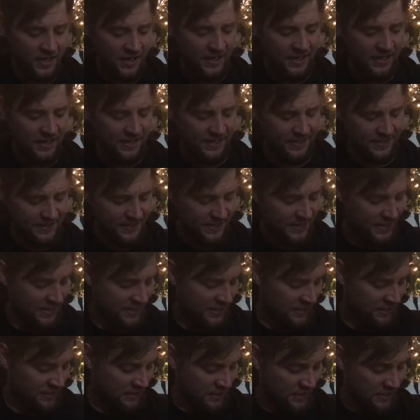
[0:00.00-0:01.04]
And
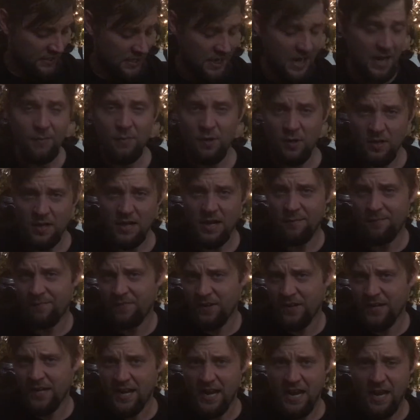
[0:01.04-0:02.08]
I'm
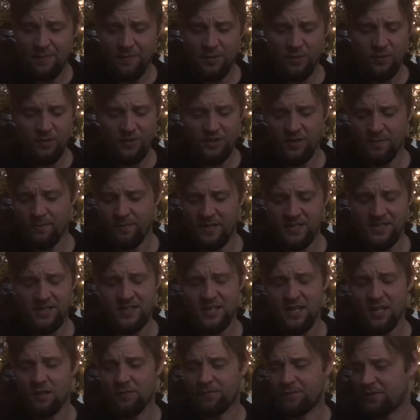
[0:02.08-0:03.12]
very happy with it
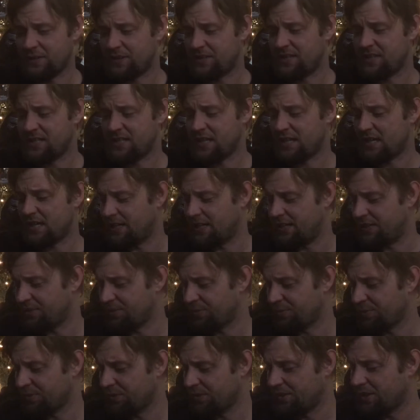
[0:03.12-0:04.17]
myself. It's
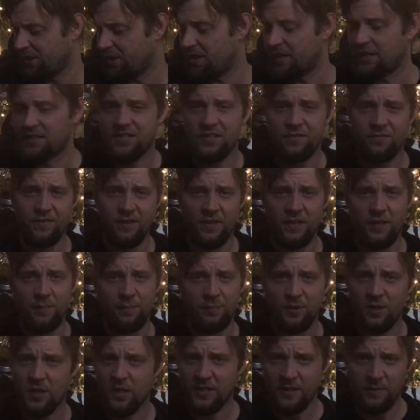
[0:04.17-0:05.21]
really good. It's a very
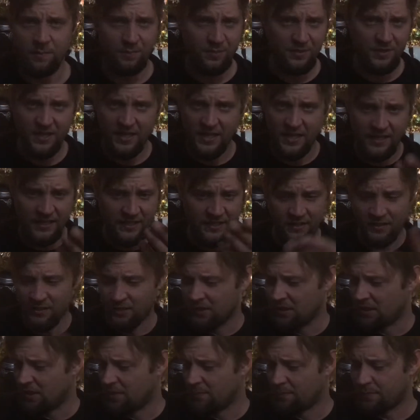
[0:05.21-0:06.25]
plug-and-play
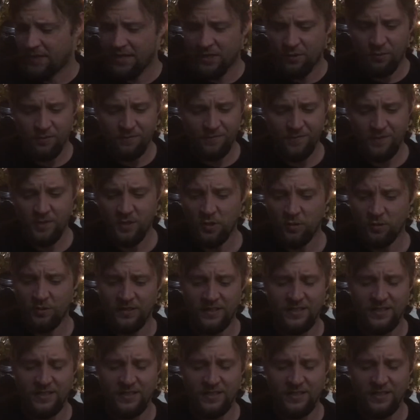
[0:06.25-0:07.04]
microphone.